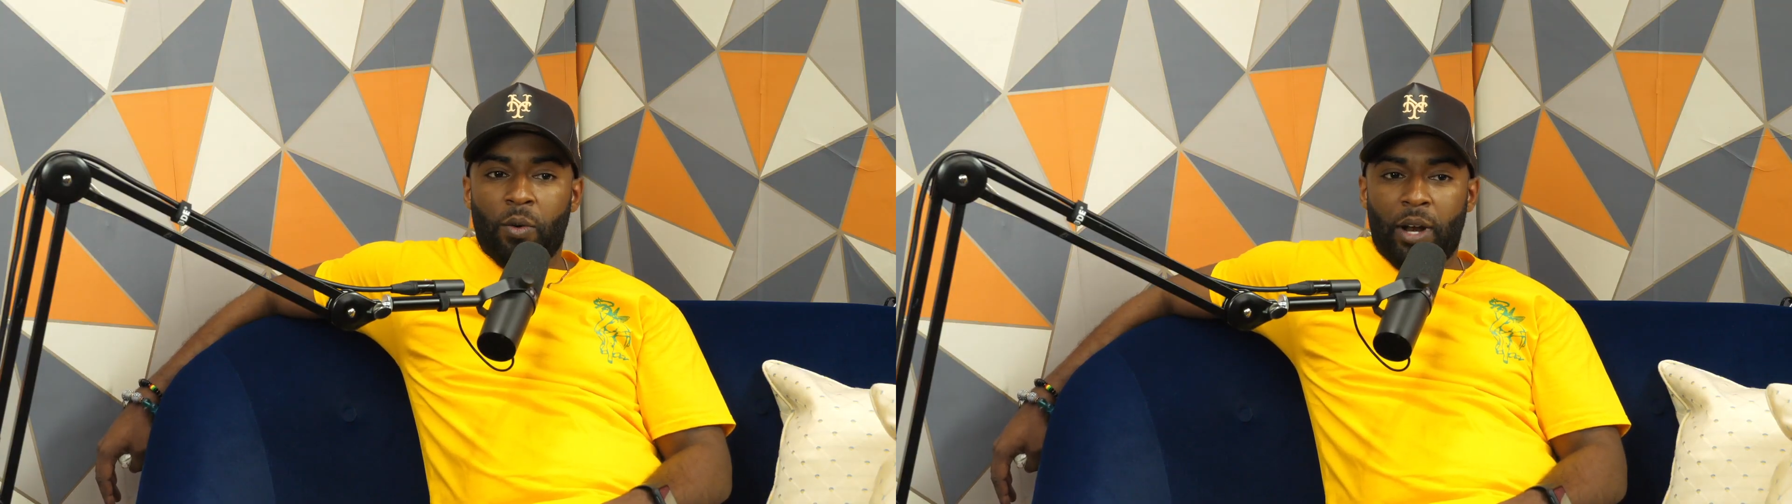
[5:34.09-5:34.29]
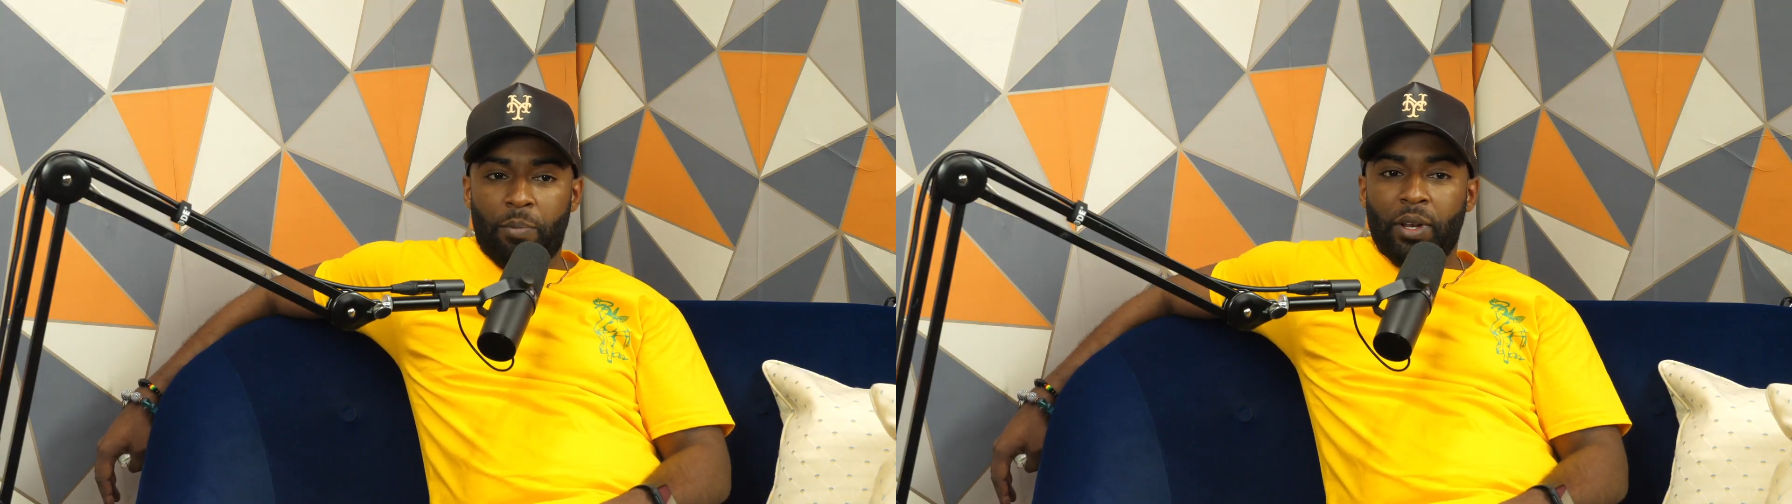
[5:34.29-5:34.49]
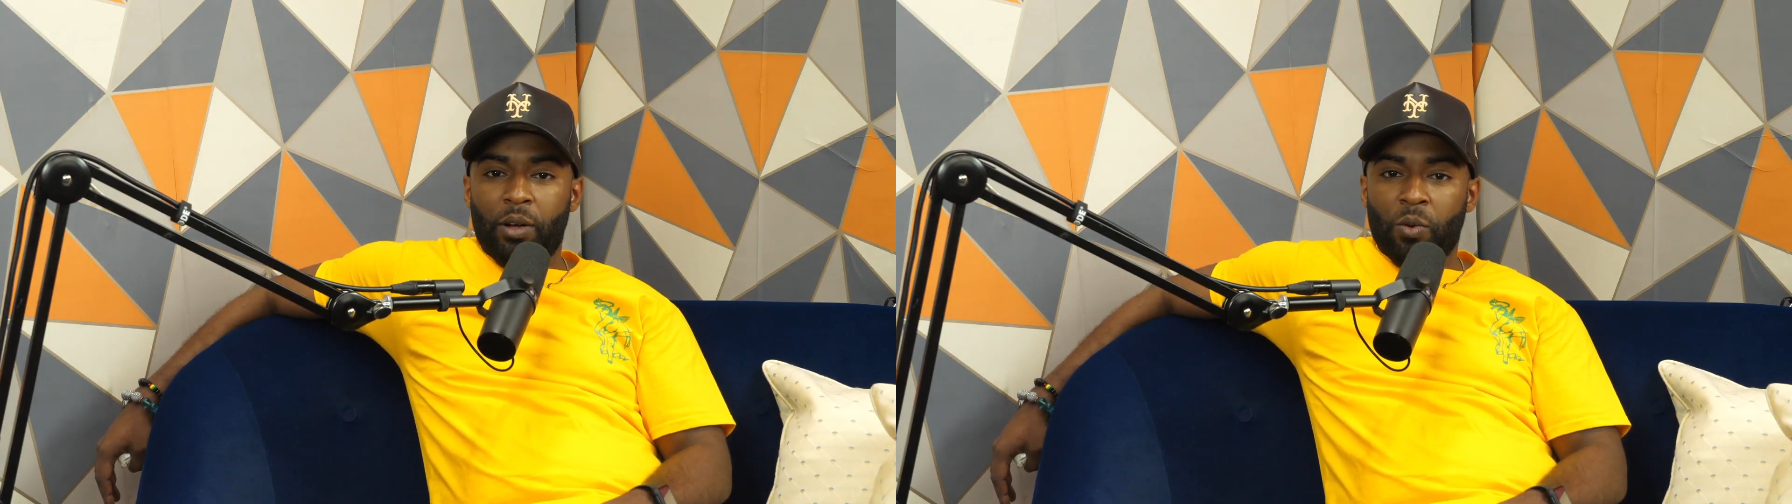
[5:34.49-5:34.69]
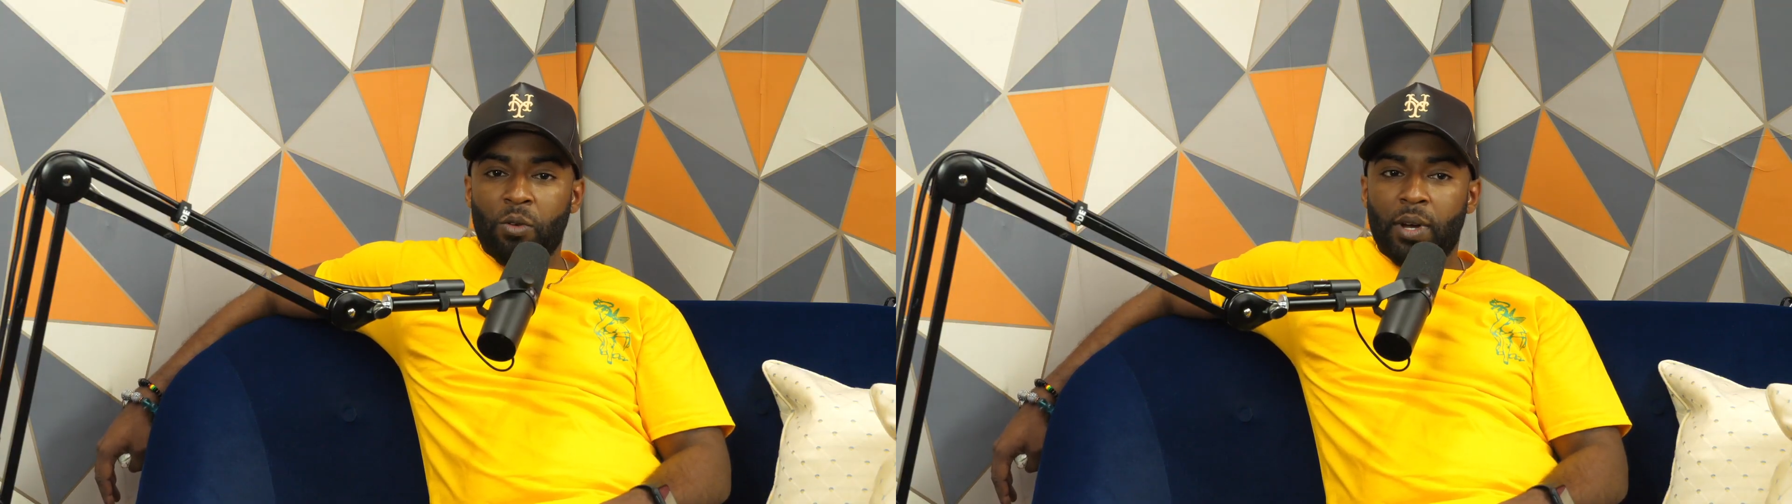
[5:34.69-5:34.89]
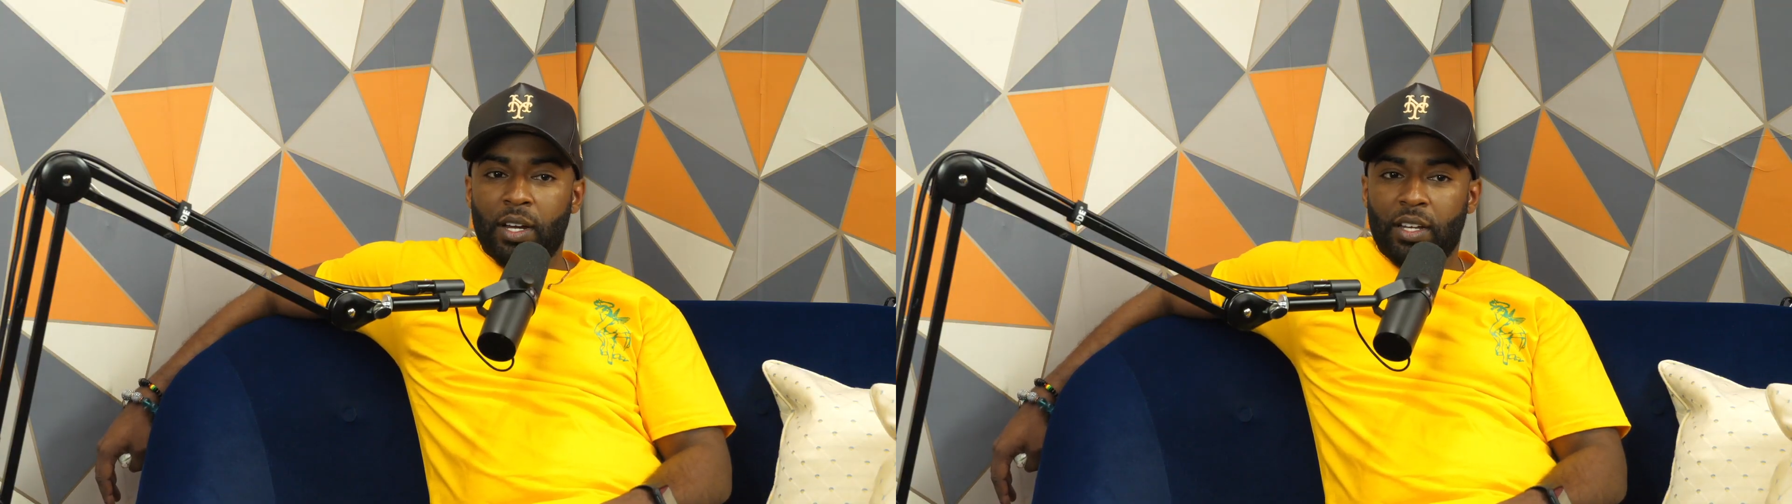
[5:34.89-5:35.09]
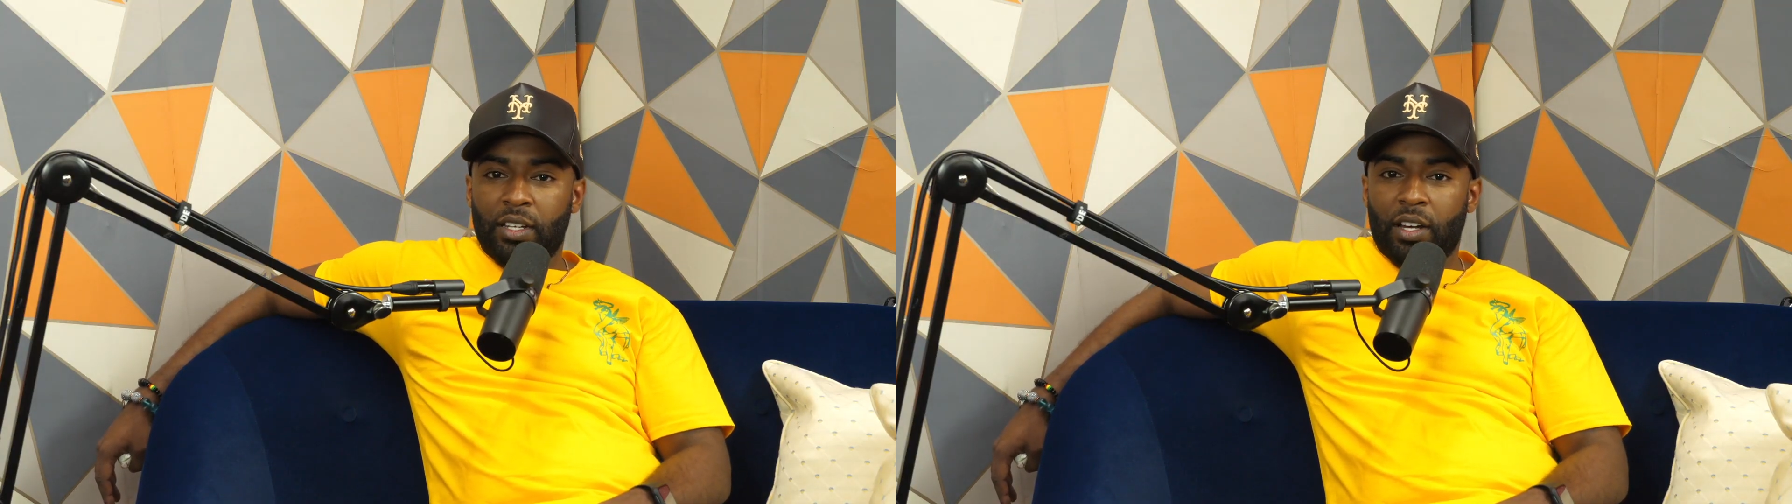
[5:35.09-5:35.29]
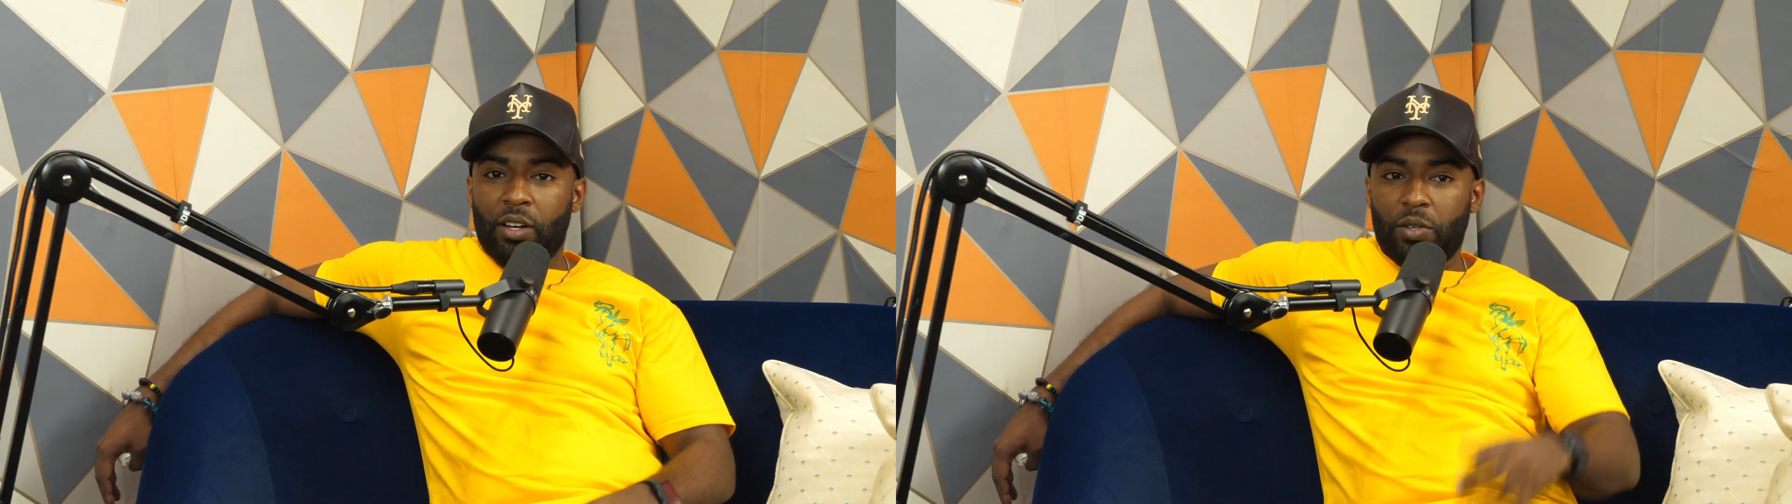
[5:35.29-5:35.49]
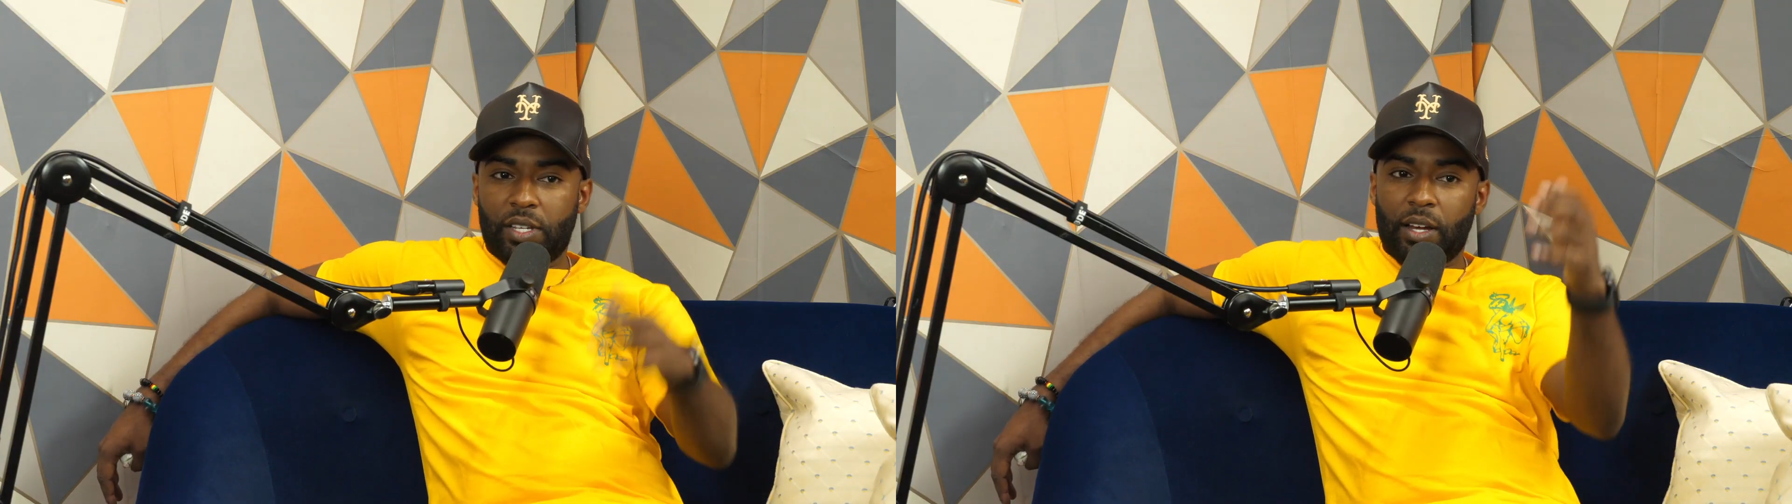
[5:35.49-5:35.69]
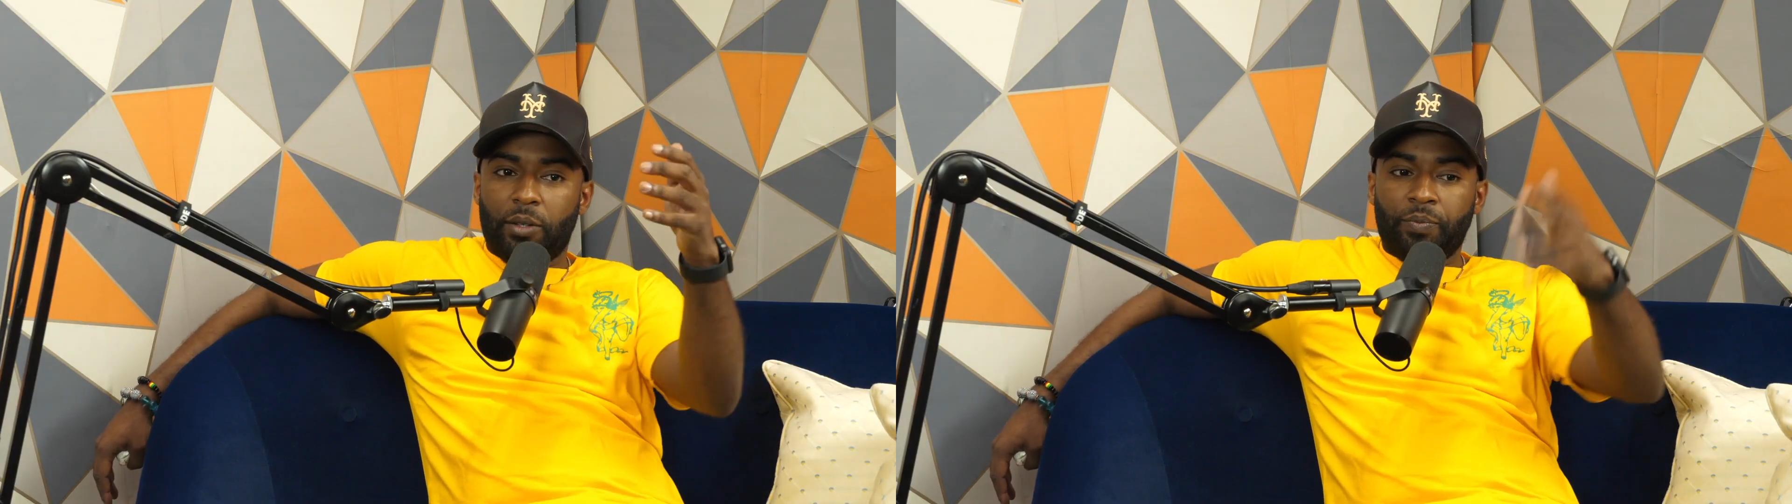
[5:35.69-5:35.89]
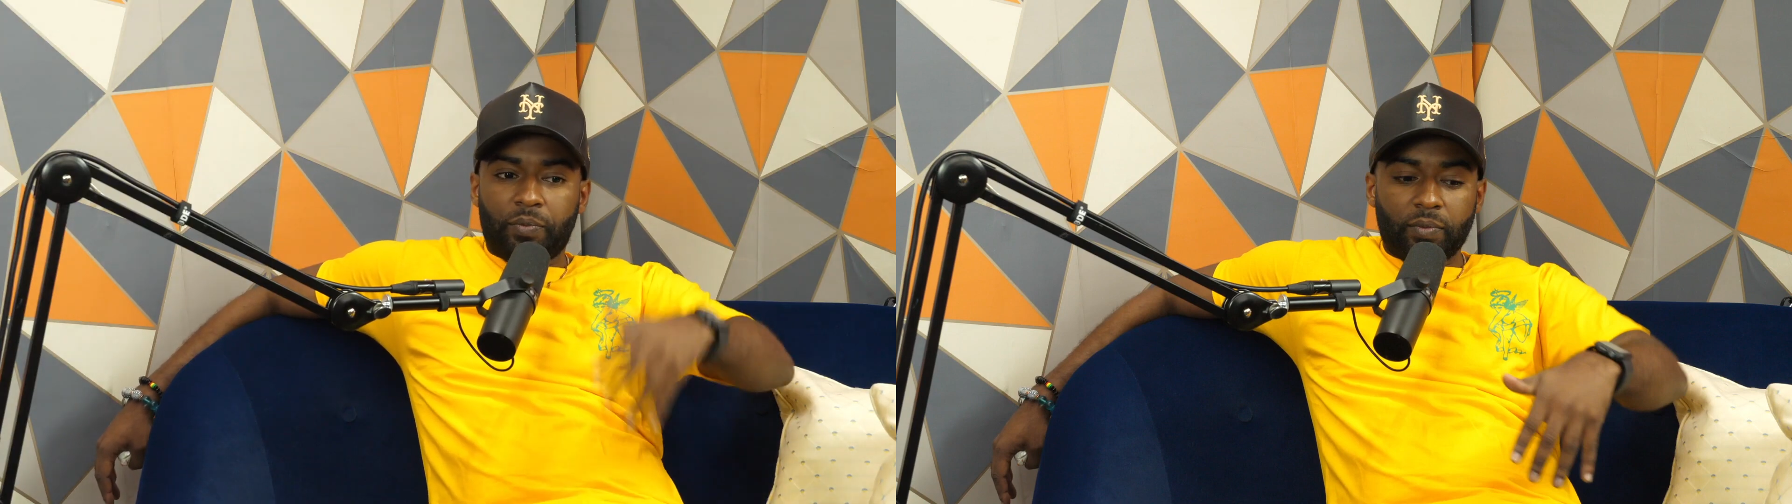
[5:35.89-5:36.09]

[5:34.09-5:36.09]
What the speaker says: When I play Aruba, the hotel